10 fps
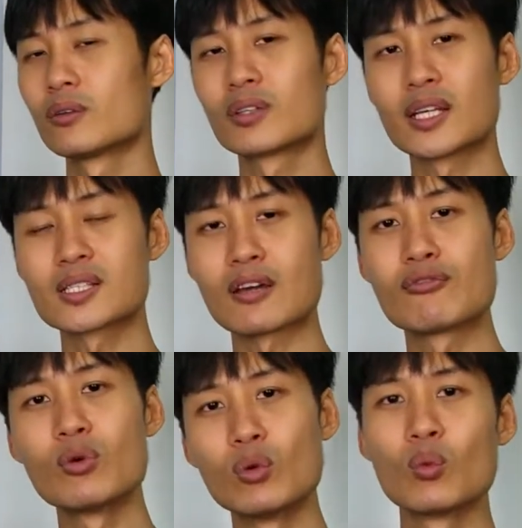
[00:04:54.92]
things like
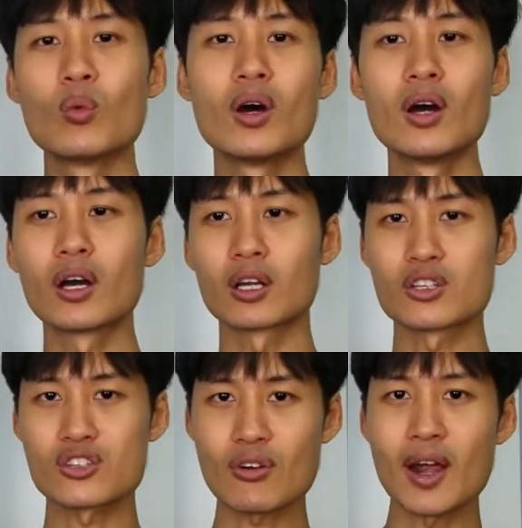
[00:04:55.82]
footwork,
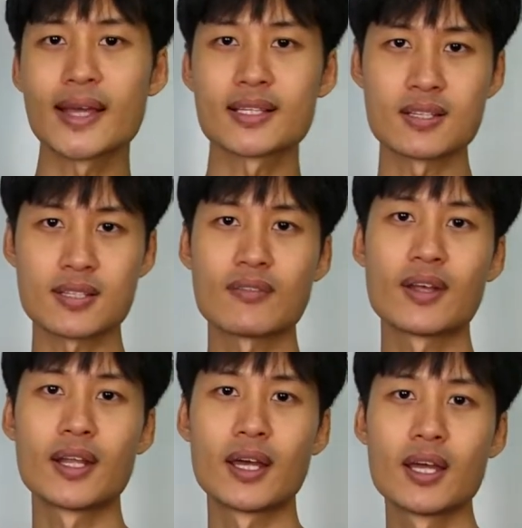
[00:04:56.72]
strikes and stuff
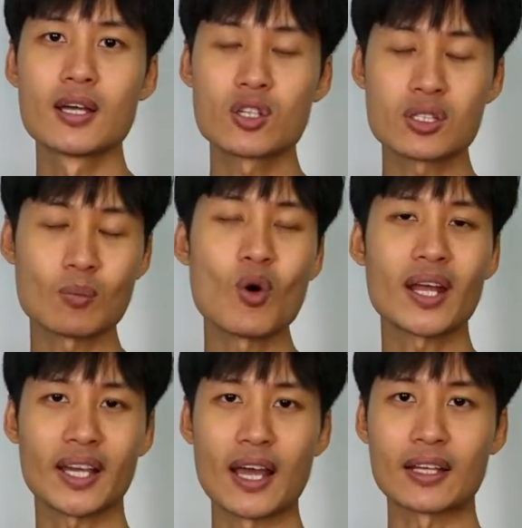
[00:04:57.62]
like that. So it's more
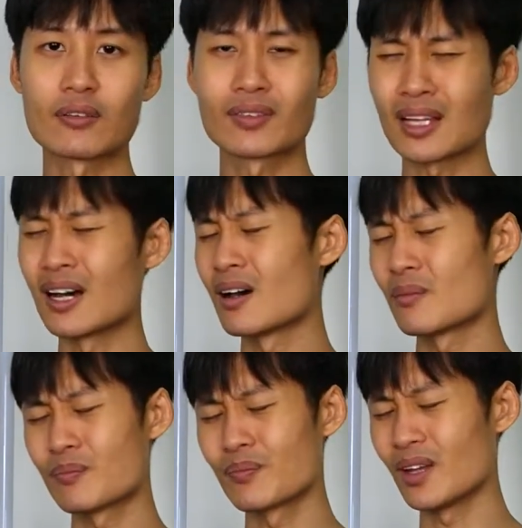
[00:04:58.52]
like
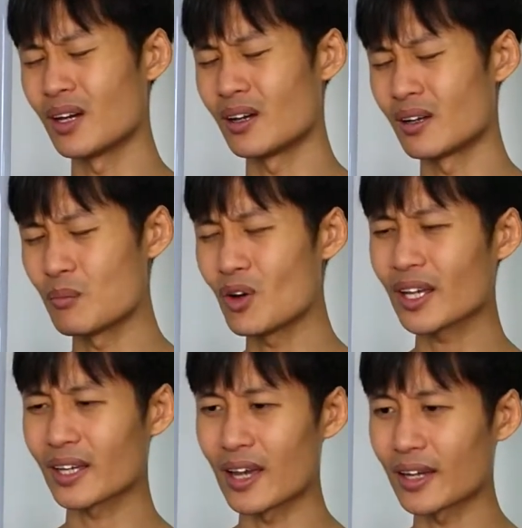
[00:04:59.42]

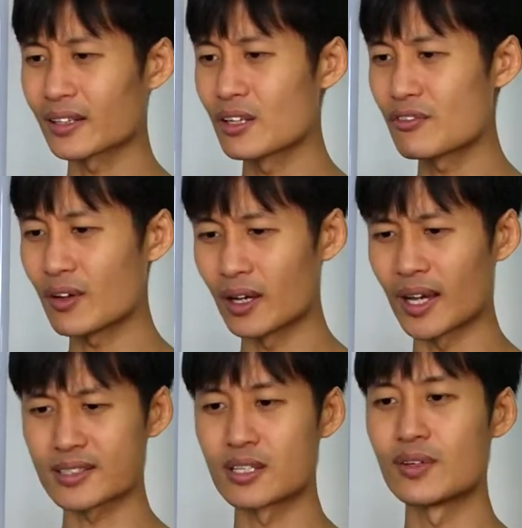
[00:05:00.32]
an active
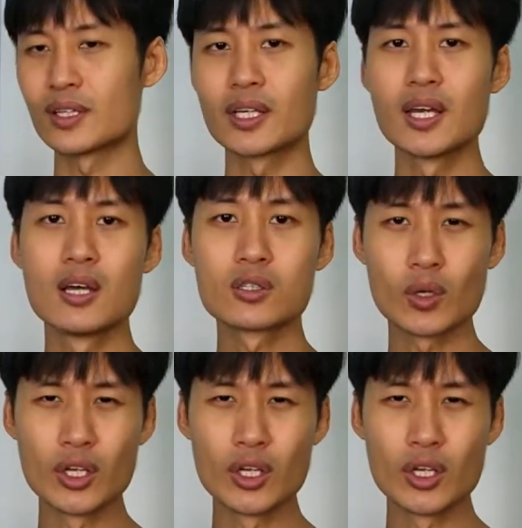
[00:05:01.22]
activity. So in the